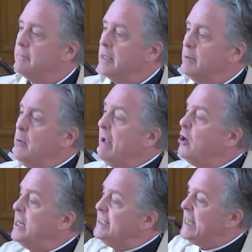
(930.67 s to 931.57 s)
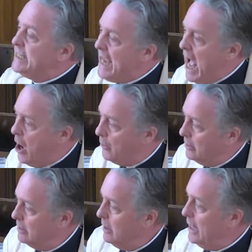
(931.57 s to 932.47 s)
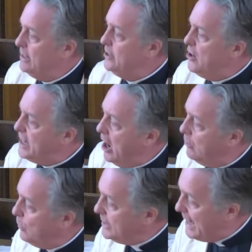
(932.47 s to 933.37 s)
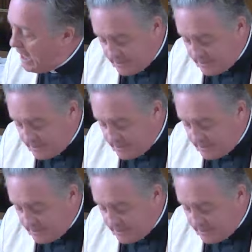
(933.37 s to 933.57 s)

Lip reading: But anyway, I've got to dig down. And no doubt, one day I'll